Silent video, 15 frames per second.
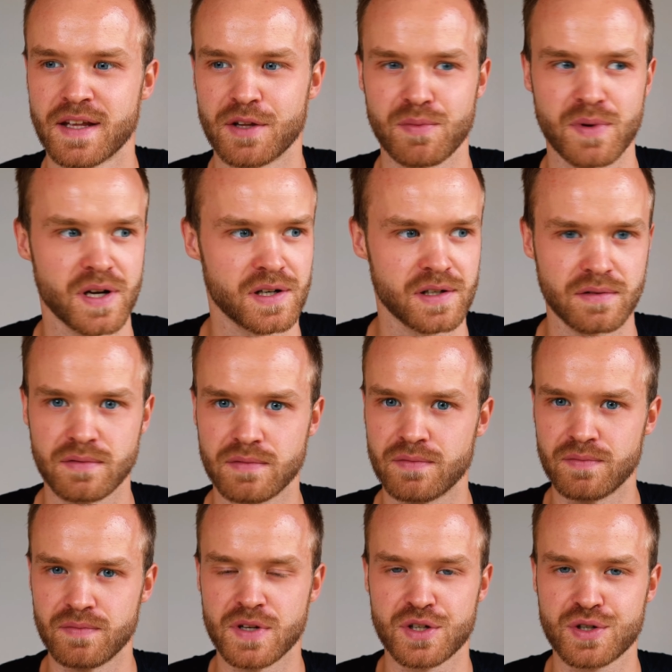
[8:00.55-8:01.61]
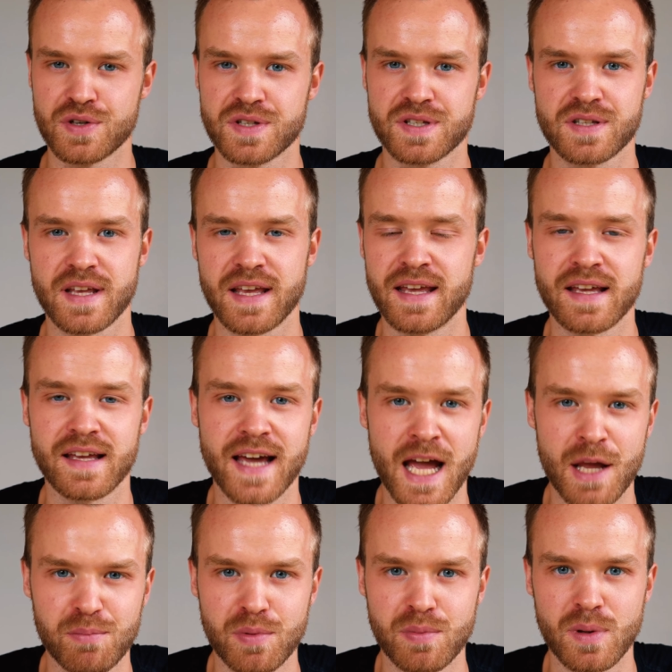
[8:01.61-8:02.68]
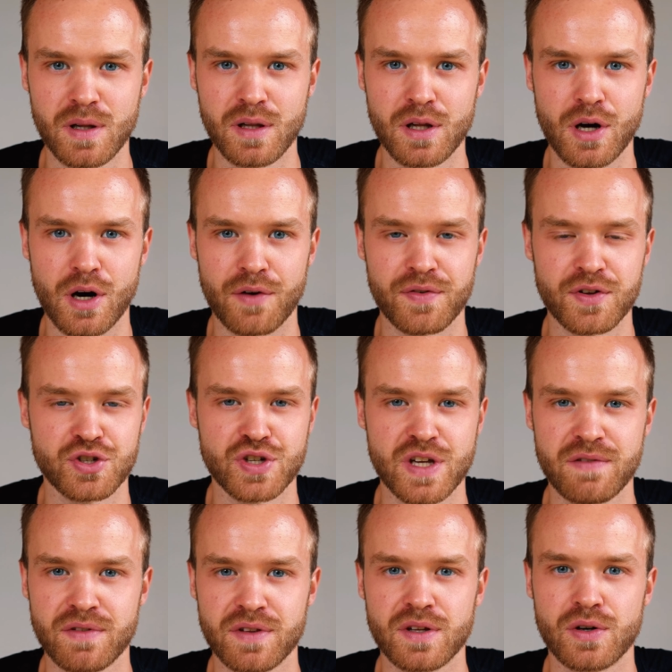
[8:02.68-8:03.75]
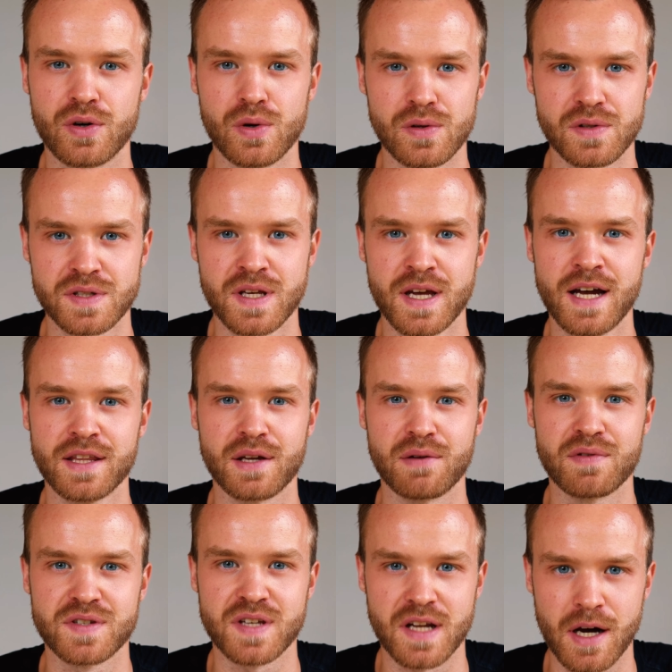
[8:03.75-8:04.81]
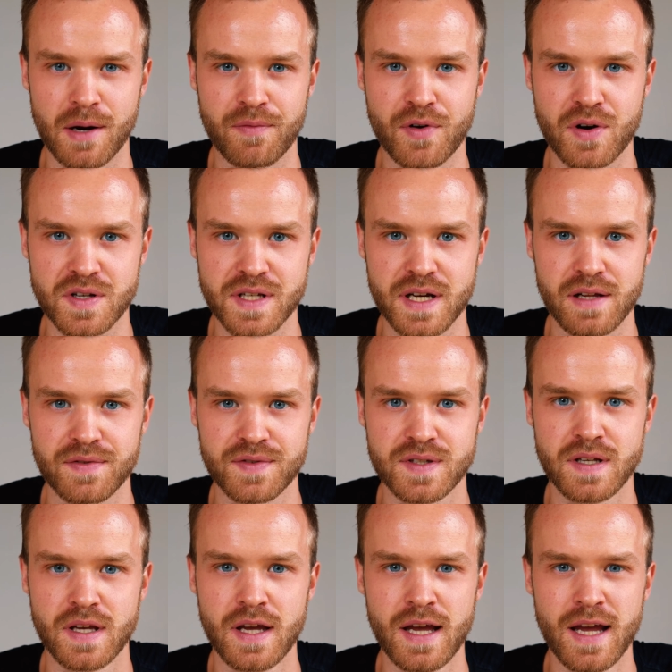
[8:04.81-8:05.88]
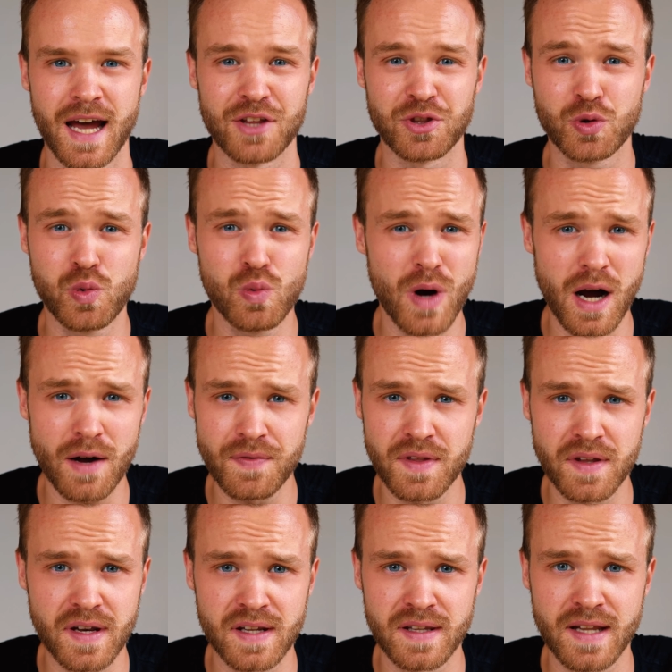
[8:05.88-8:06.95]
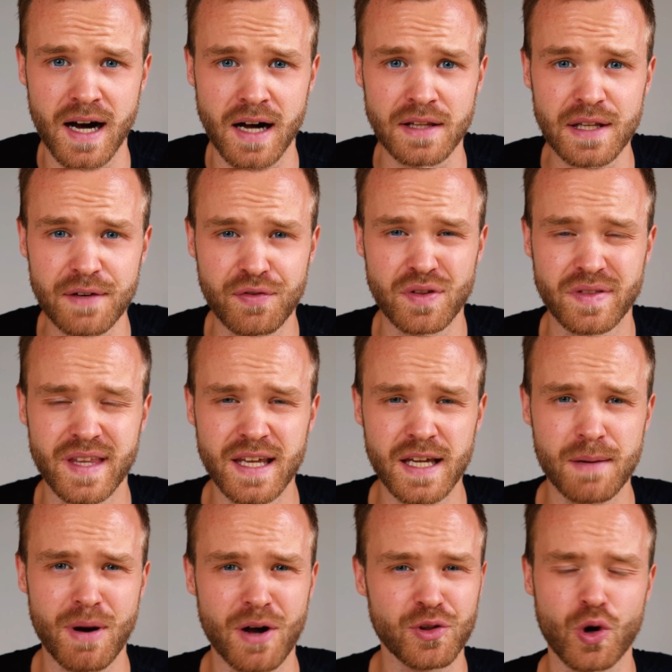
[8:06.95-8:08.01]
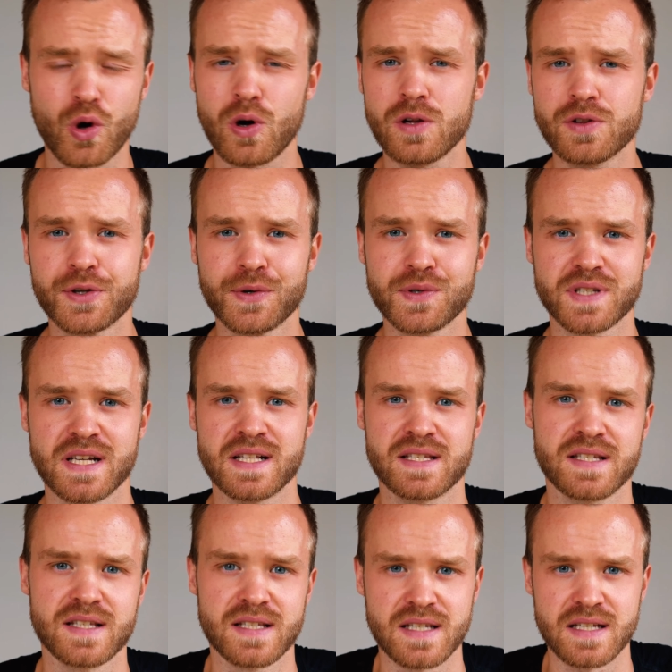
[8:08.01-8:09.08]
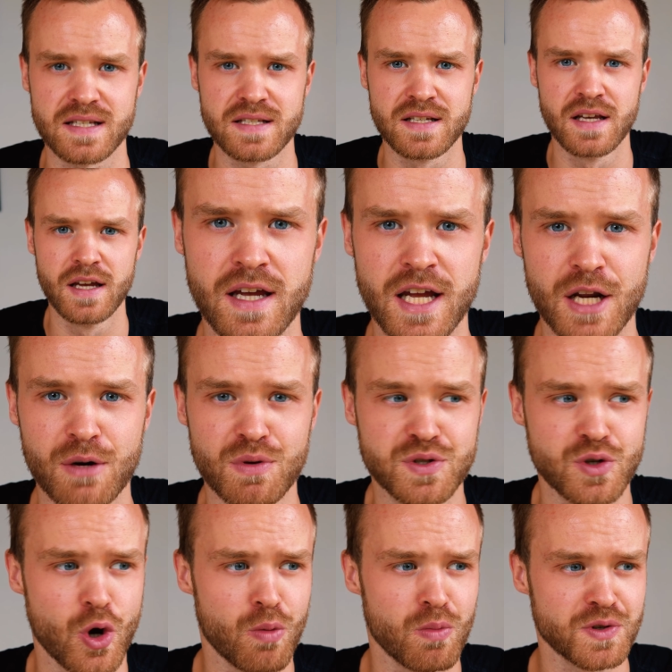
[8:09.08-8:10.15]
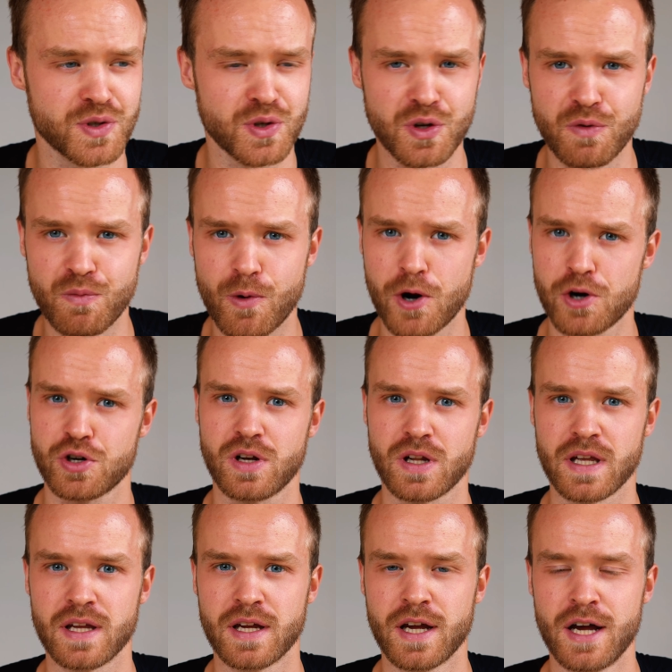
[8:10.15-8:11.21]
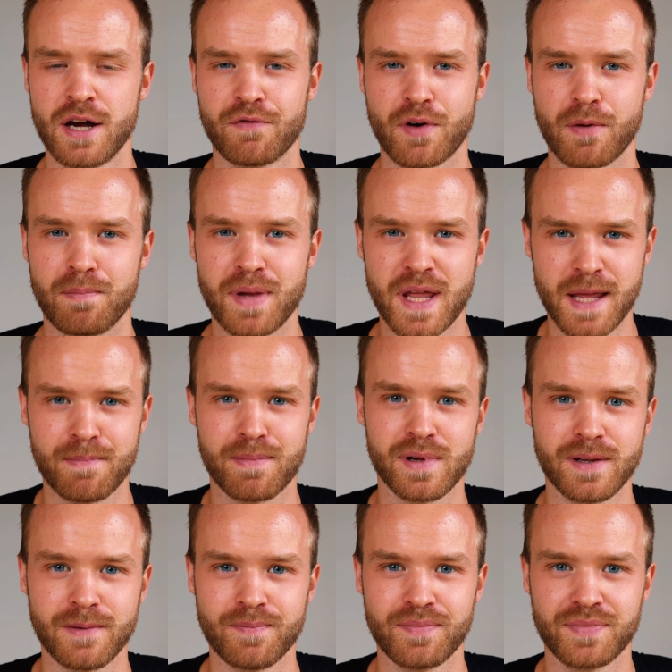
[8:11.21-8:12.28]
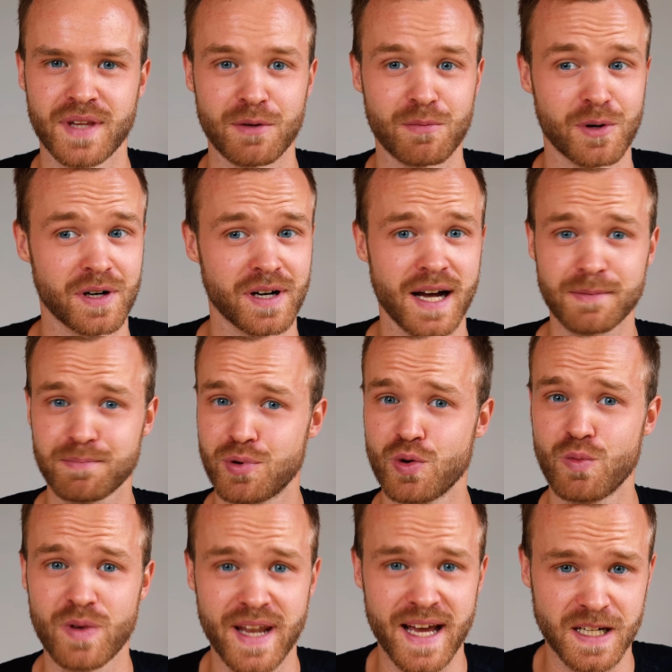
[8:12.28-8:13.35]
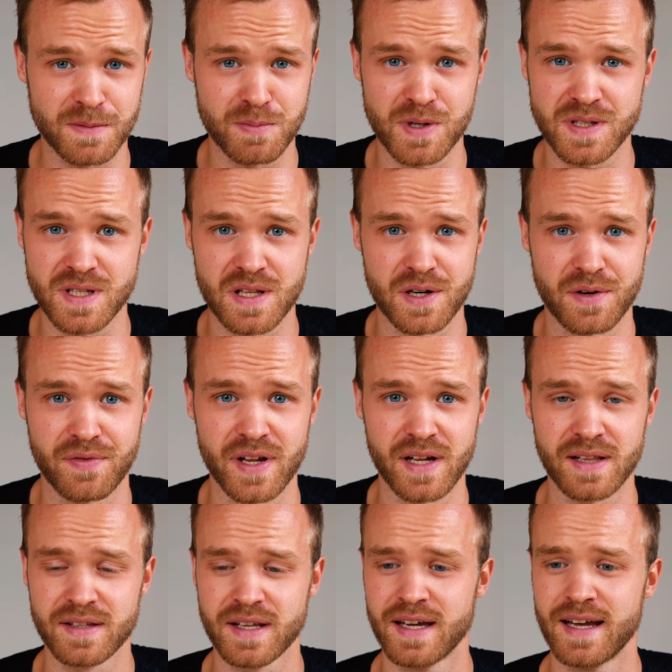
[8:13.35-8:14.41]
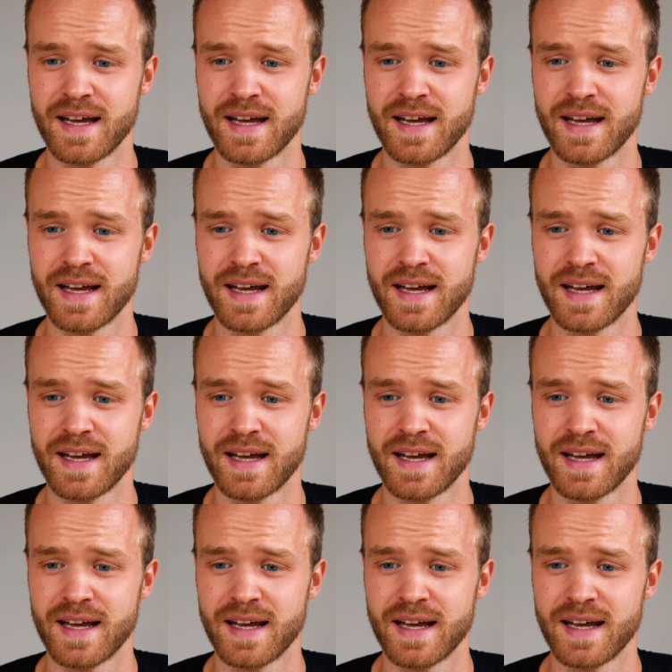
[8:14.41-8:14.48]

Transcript: that we're just incapable of achieving the goals that we set out for ourselves. And too often than not, if you think about all those instances, it was almost universally from people that were not proven experts in their field